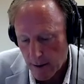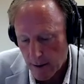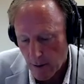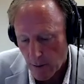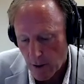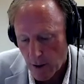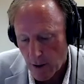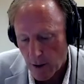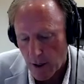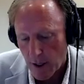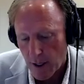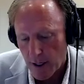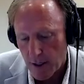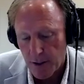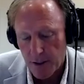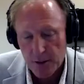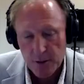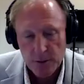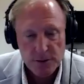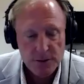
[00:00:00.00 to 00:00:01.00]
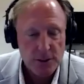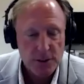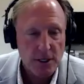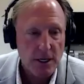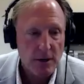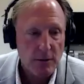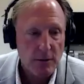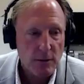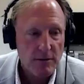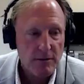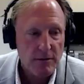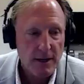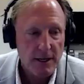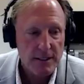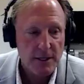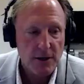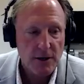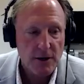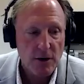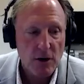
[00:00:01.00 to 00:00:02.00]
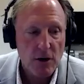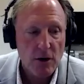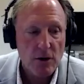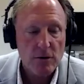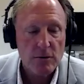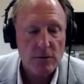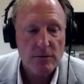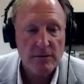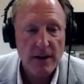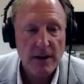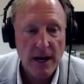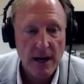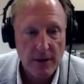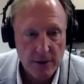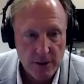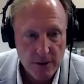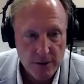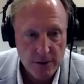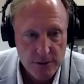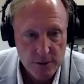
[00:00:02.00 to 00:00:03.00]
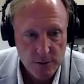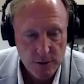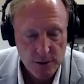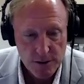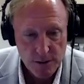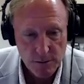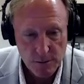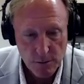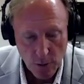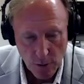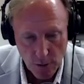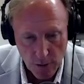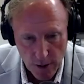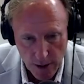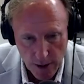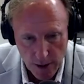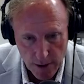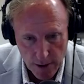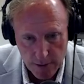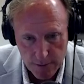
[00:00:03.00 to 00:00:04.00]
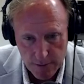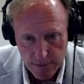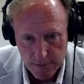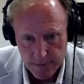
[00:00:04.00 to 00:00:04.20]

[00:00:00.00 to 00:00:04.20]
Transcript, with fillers: what you're going to do is you're going to reflect on your own values, what's important to you,